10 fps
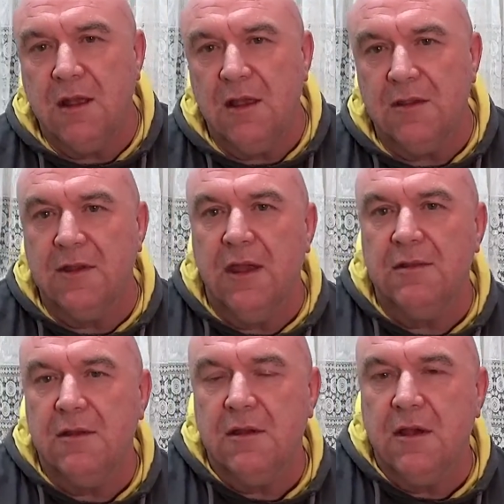I
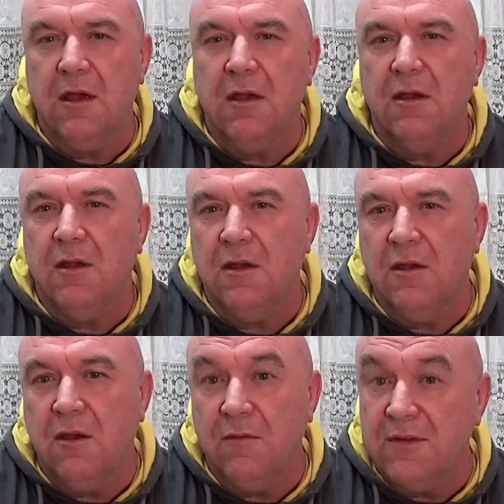said,
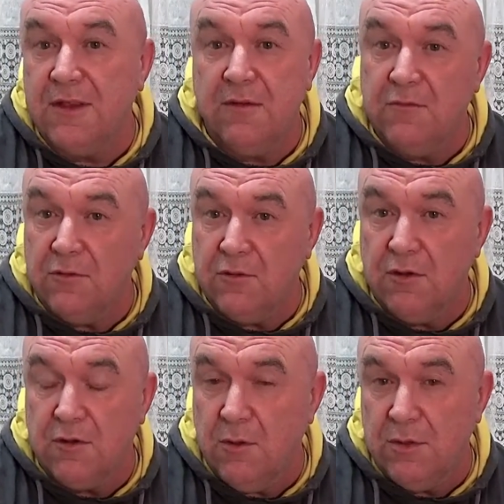obviously I've not
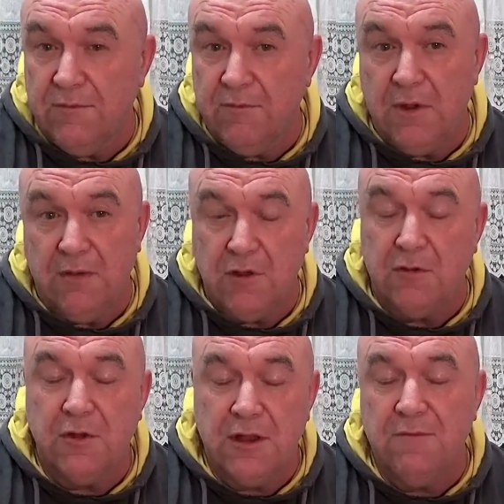done
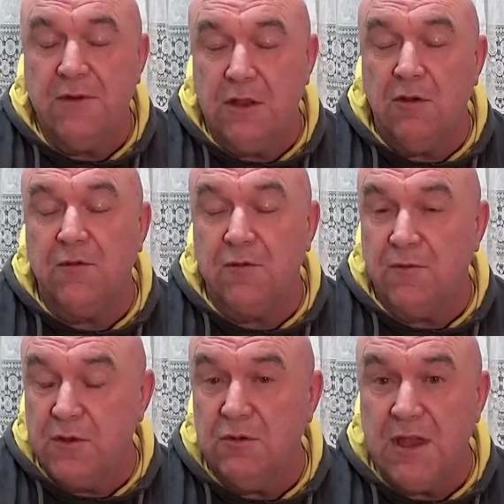any videos for
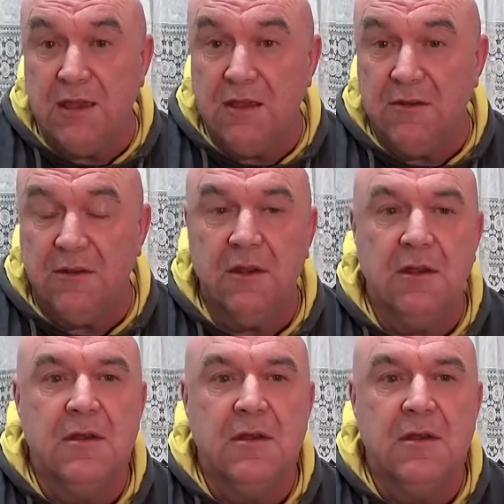a few days.